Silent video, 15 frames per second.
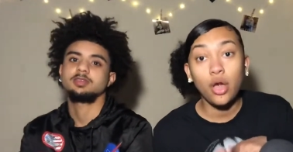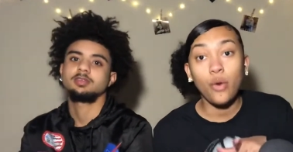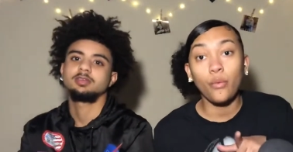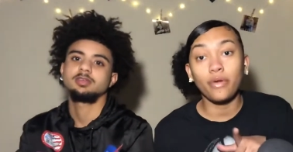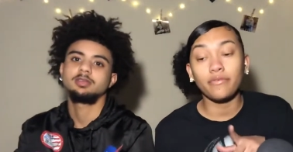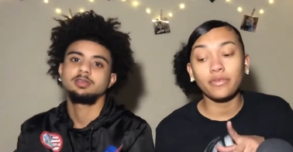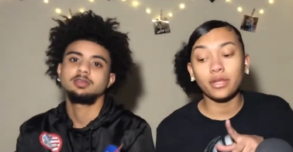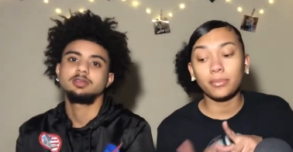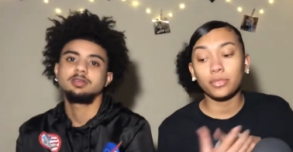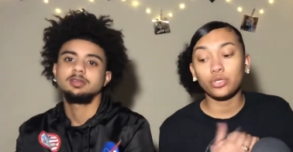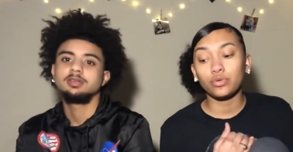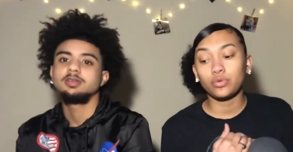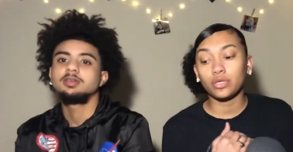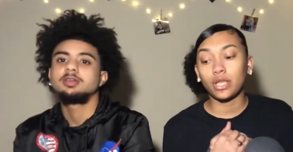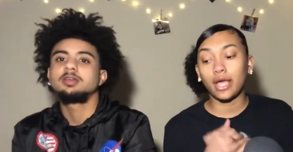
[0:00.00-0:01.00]
Speaker 1: we finna be
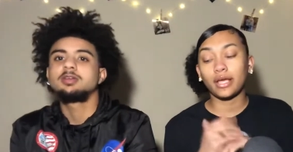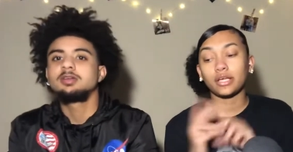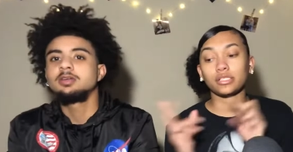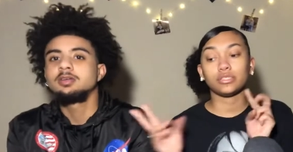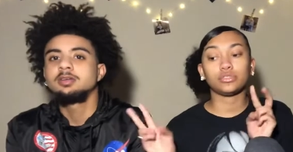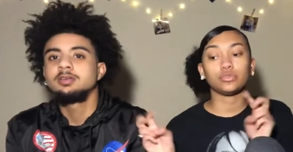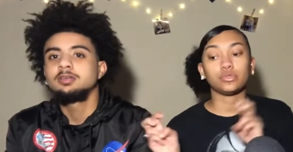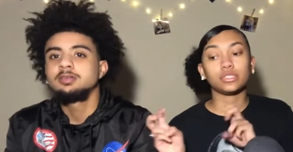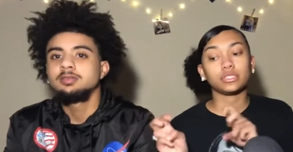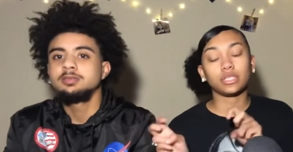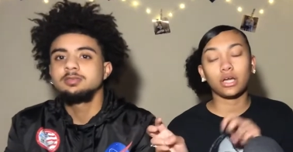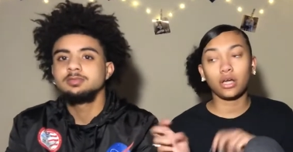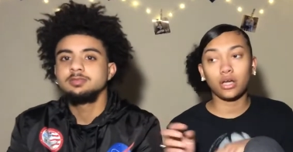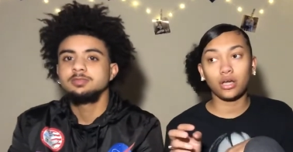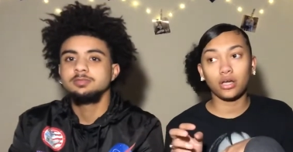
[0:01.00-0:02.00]
doing like a story
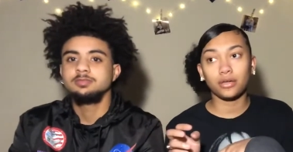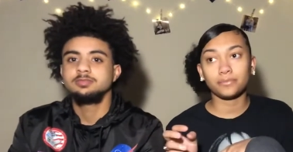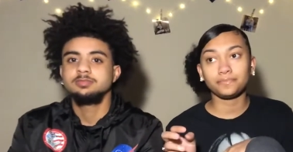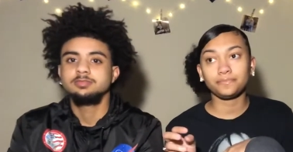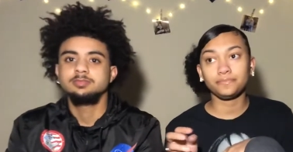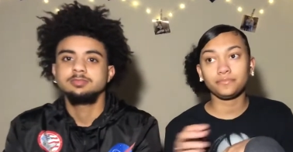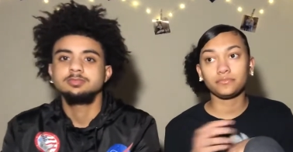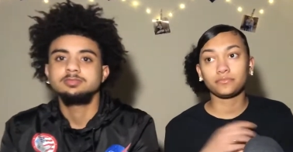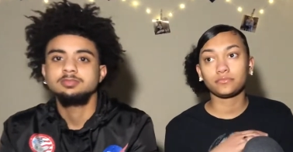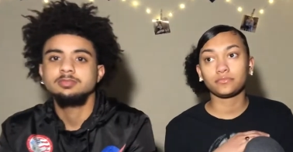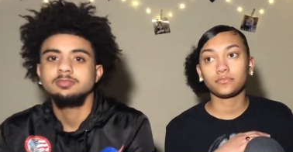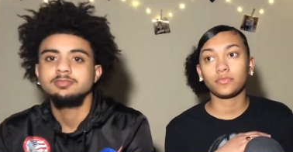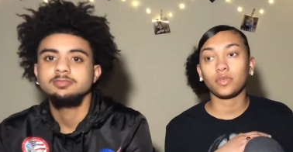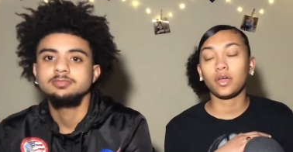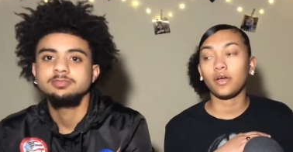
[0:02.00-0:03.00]
time
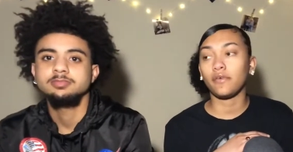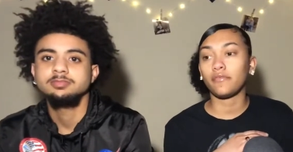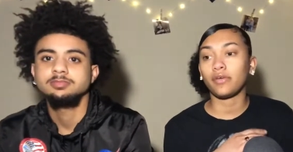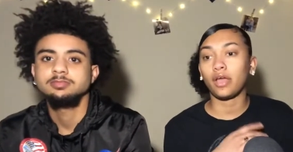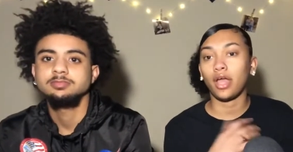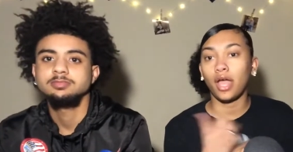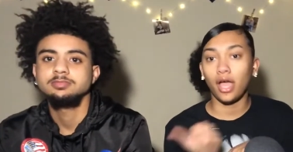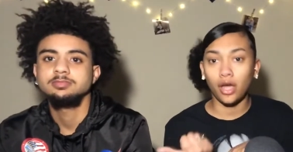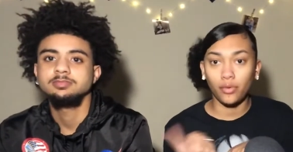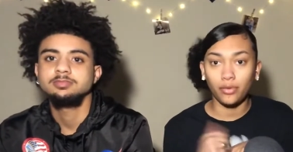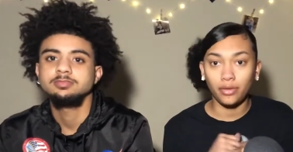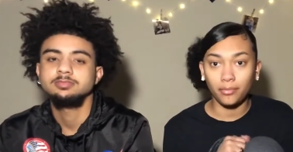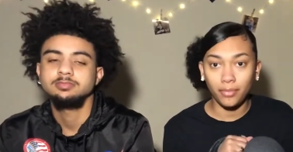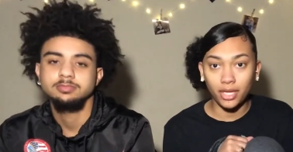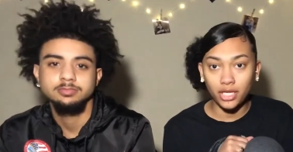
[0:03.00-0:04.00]
of how
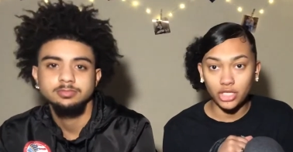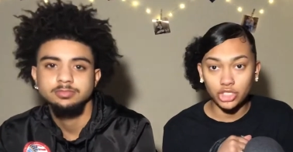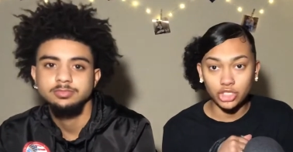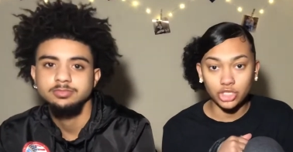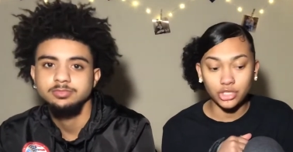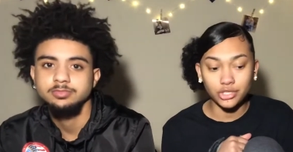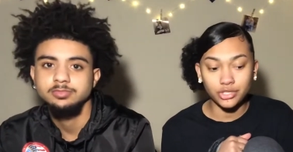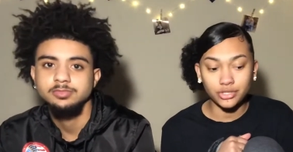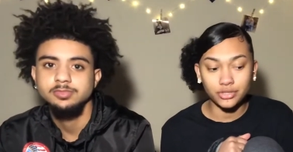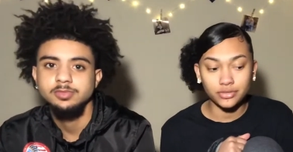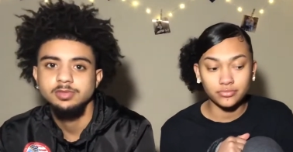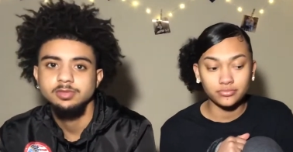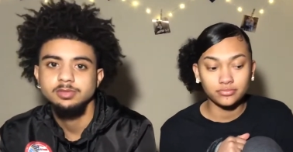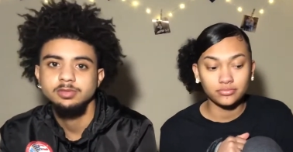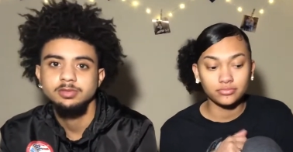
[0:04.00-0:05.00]
we met each other.
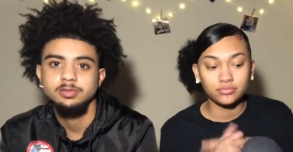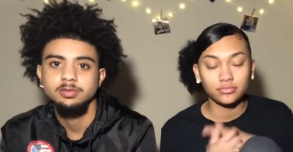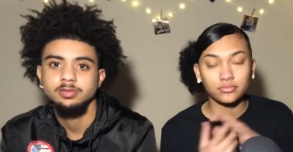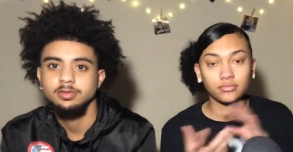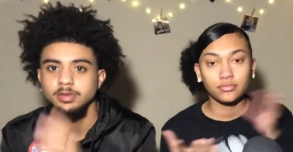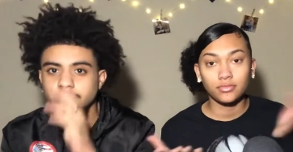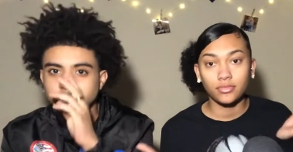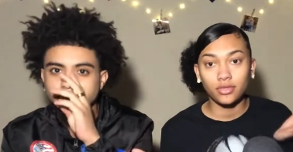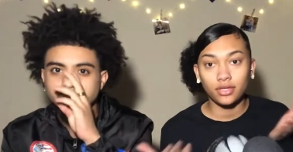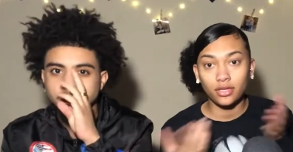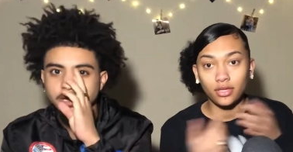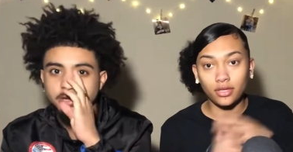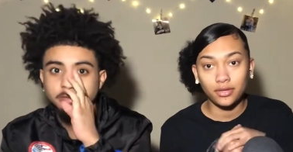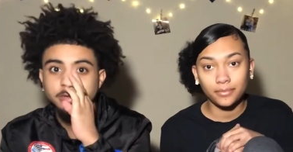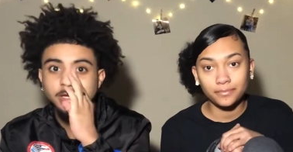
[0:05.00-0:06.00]

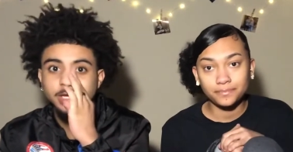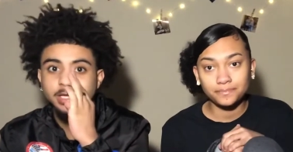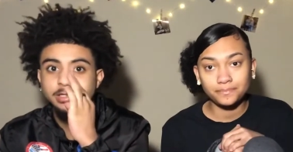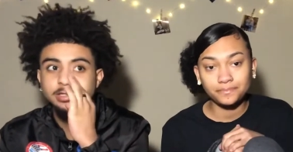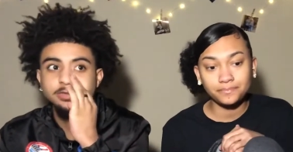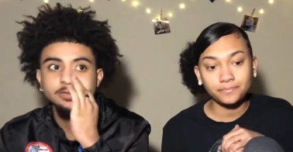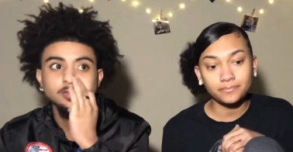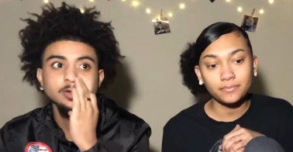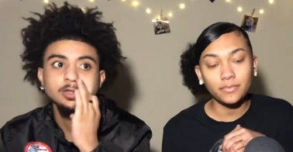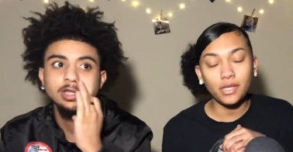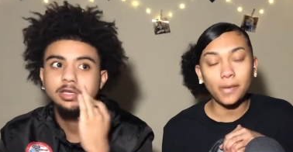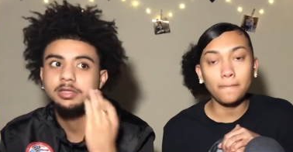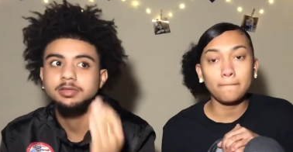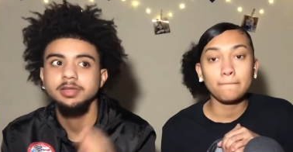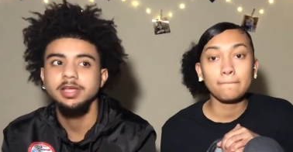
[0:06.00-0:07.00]
Speaker 2: Everybody been asking for
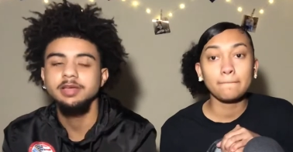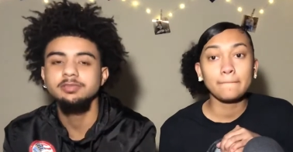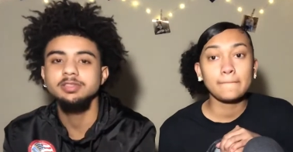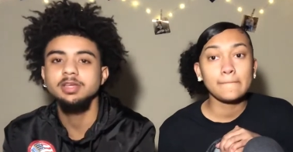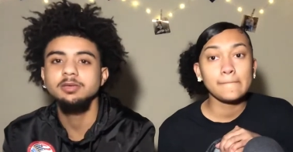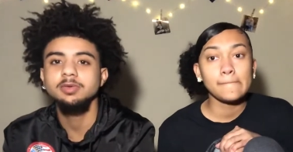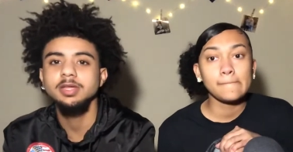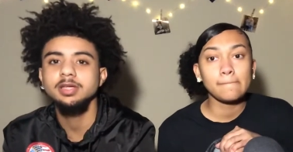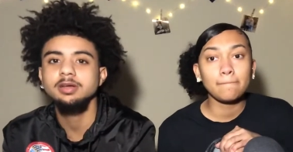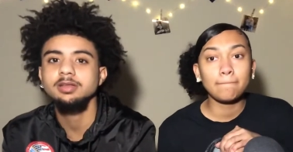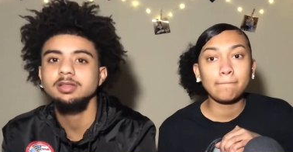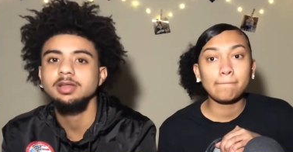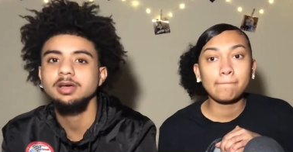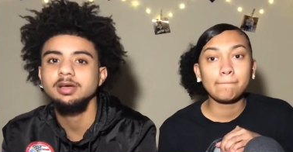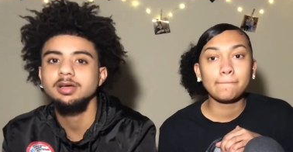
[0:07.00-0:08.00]
like every time we get
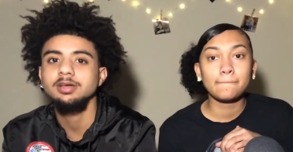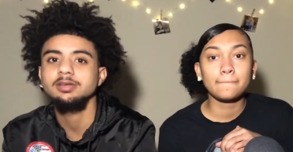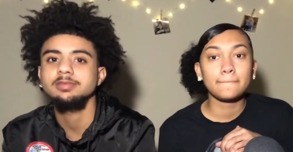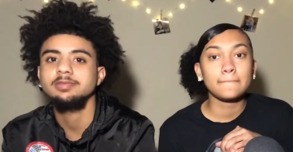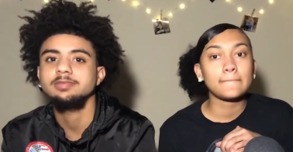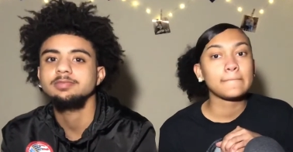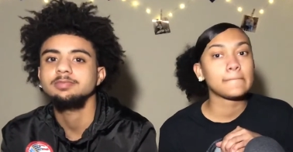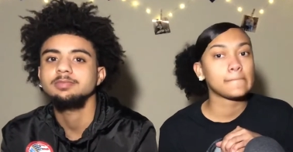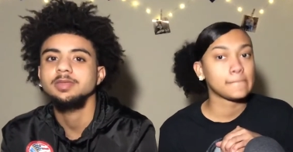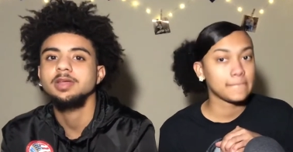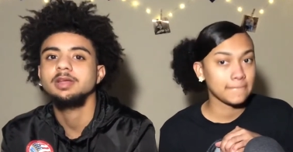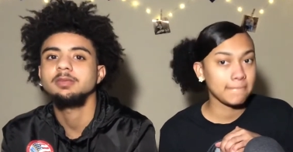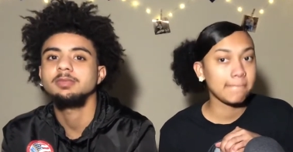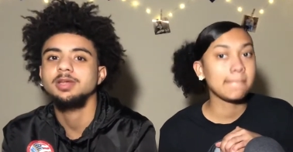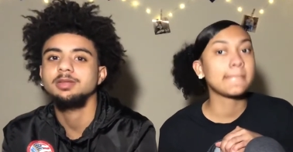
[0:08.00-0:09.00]
on live,
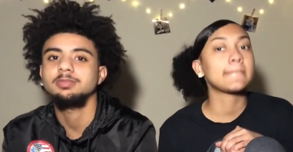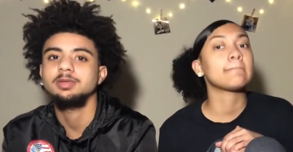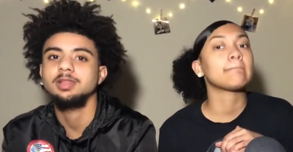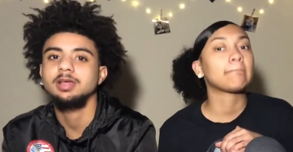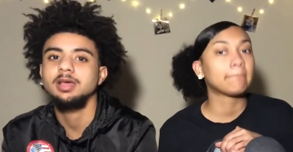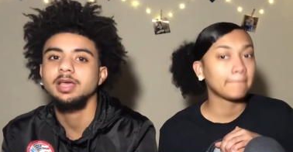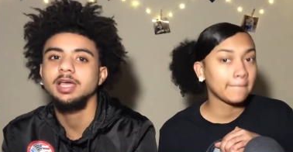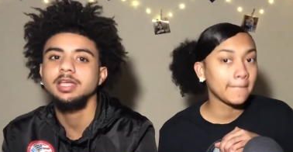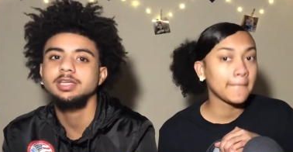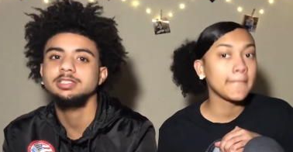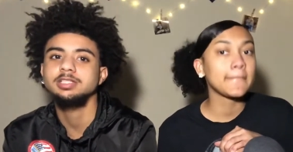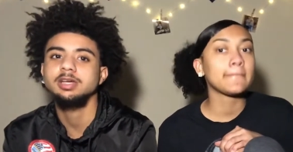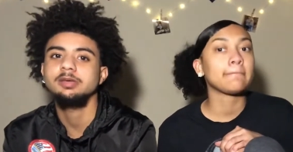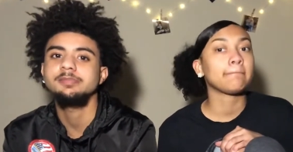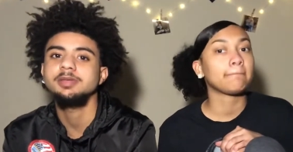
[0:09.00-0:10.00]
everybody be like, how
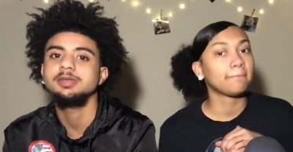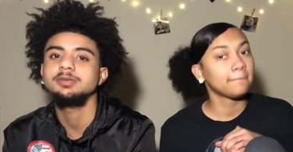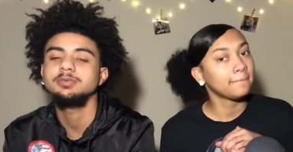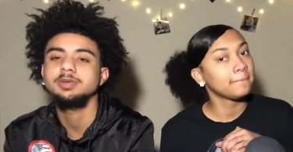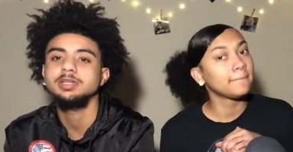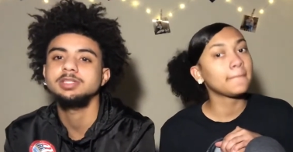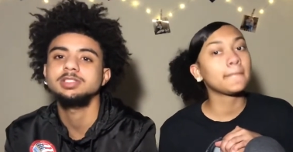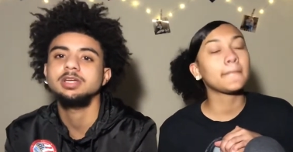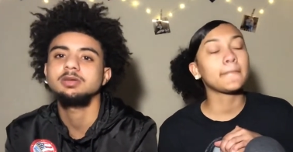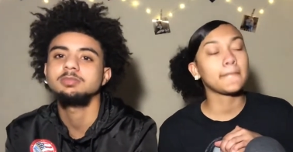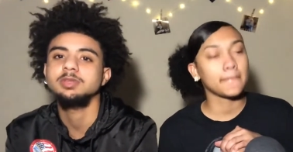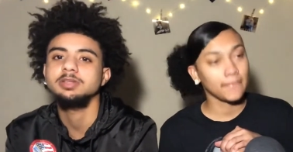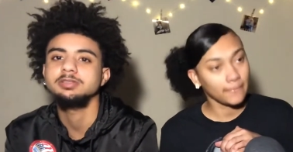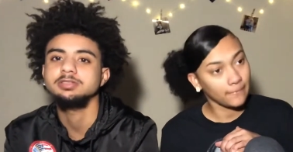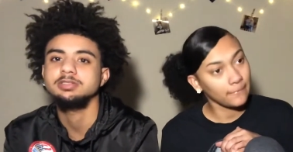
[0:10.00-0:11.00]
did y'all meet? When did y'all
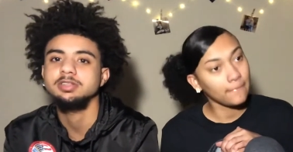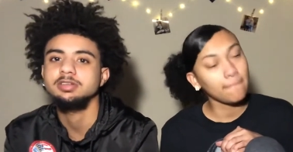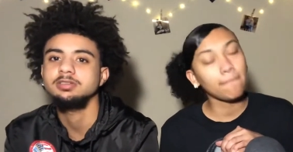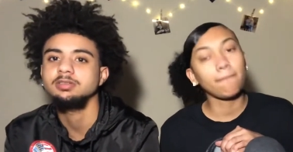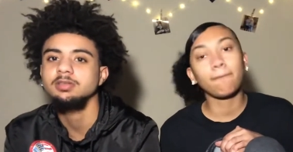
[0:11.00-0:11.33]
meet? So